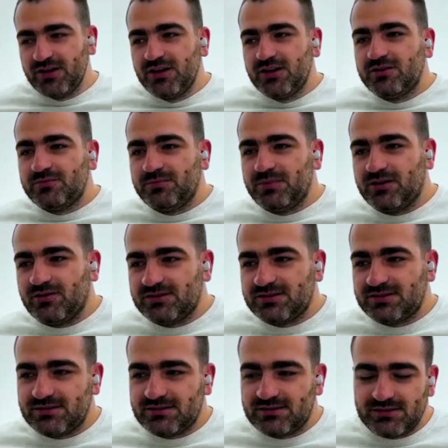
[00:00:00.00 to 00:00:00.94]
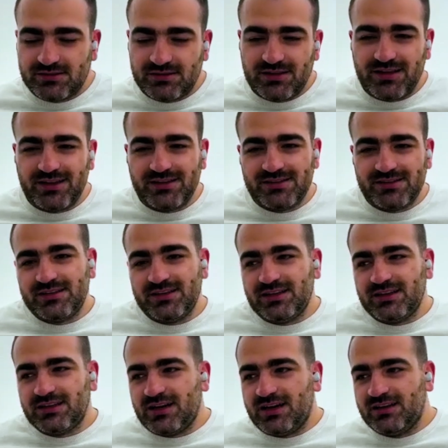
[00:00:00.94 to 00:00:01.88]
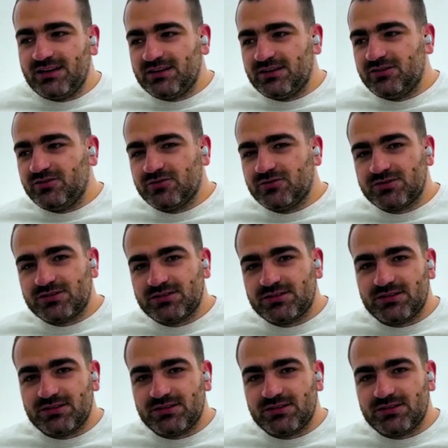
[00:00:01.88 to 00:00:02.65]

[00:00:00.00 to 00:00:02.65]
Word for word: because they still kind of use